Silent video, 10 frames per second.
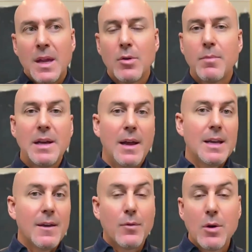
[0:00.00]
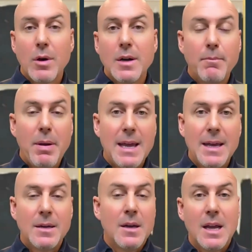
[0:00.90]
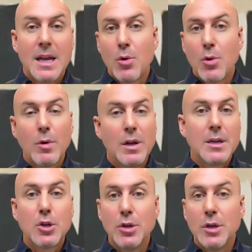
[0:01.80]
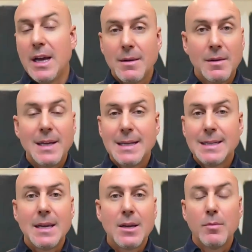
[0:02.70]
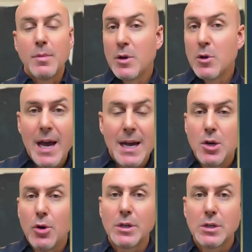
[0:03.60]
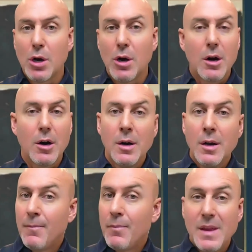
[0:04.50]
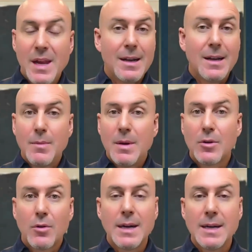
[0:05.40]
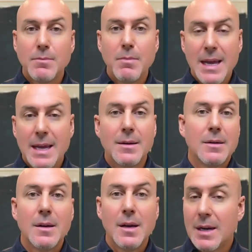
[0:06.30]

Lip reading: It would be like if we were in a band and you were really good at lead singer, but you had no guitar, not going to be the greatest band.